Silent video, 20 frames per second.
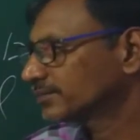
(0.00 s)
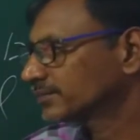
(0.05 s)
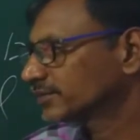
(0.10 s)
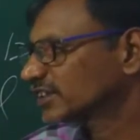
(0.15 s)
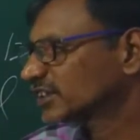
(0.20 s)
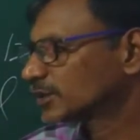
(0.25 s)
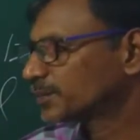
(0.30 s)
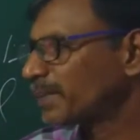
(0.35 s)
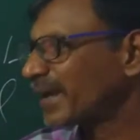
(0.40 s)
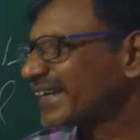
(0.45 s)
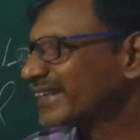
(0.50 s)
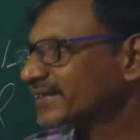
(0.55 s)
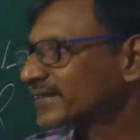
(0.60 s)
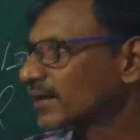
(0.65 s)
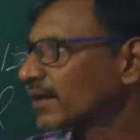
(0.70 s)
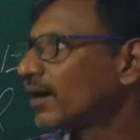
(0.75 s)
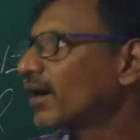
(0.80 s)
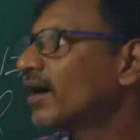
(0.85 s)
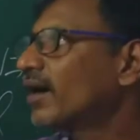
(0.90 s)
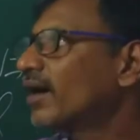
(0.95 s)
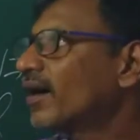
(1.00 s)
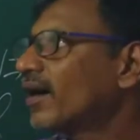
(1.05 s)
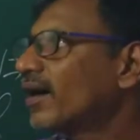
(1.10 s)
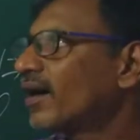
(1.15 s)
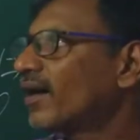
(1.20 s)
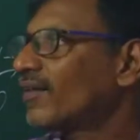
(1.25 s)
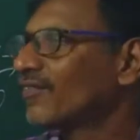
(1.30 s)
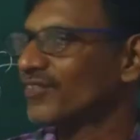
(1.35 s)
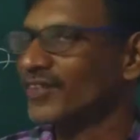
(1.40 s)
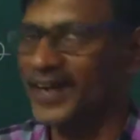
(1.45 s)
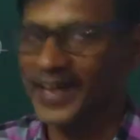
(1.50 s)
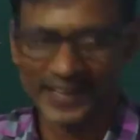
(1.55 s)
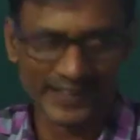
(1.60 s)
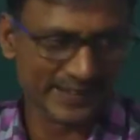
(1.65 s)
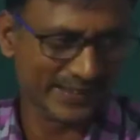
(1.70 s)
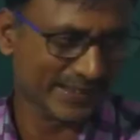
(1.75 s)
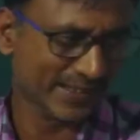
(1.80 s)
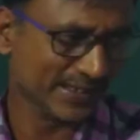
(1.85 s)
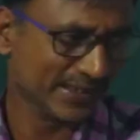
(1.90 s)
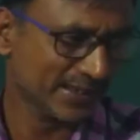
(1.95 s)
spectra of light.
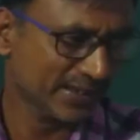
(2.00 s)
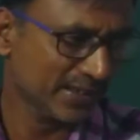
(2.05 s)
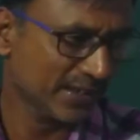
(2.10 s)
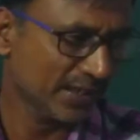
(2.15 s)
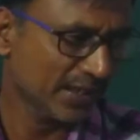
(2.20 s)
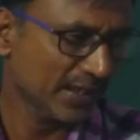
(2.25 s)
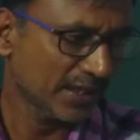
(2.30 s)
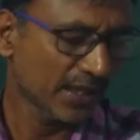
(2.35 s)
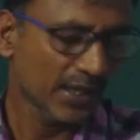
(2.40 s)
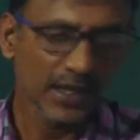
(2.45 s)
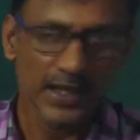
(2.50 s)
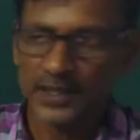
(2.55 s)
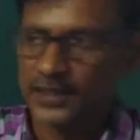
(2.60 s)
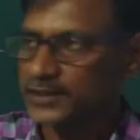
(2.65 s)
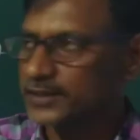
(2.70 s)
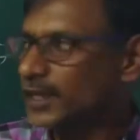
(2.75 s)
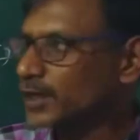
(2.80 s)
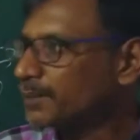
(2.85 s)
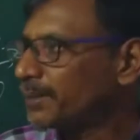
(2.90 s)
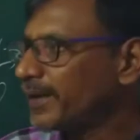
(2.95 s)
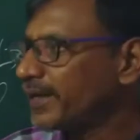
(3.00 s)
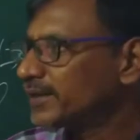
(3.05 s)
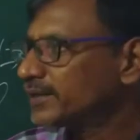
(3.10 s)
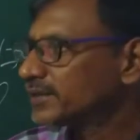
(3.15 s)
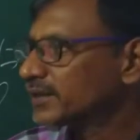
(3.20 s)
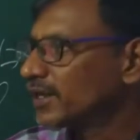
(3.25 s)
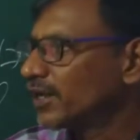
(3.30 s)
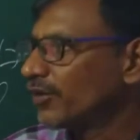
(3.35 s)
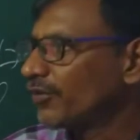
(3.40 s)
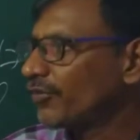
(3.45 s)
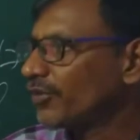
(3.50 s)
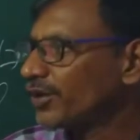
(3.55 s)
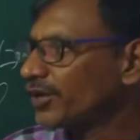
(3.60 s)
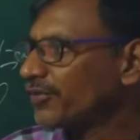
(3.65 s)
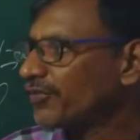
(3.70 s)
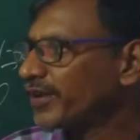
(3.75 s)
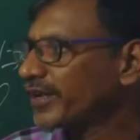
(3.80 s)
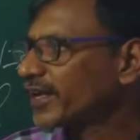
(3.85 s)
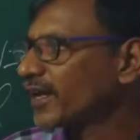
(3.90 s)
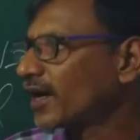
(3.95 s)
That means
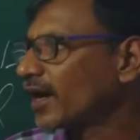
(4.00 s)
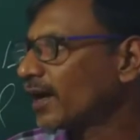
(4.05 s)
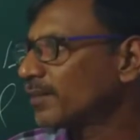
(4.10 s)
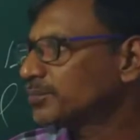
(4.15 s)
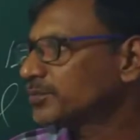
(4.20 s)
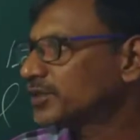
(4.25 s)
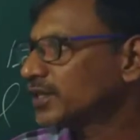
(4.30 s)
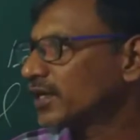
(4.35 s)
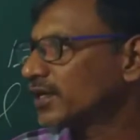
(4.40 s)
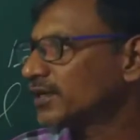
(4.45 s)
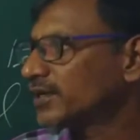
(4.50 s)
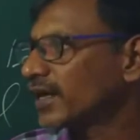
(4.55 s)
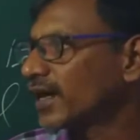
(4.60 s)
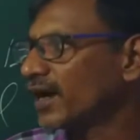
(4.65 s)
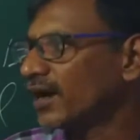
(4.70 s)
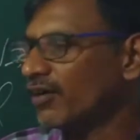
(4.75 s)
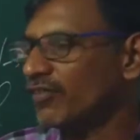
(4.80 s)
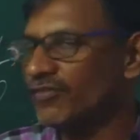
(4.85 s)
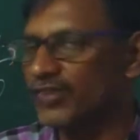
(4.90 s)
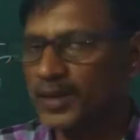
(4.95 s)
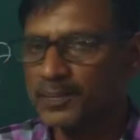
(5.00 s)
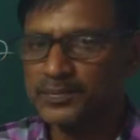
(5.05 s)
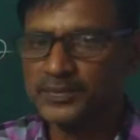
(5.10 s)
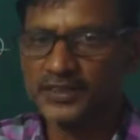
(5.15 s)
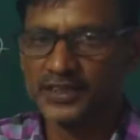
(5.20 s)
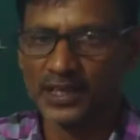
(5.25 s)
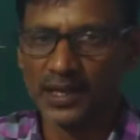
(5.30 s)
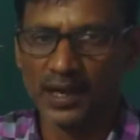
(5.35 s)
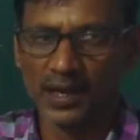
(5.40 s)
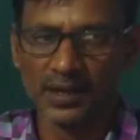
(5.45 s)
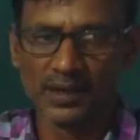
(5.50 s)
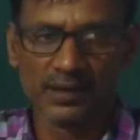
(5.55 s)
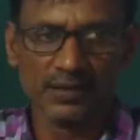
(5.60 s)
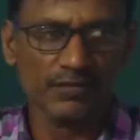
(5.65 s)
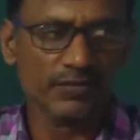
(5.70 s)
we can observe the WebGR.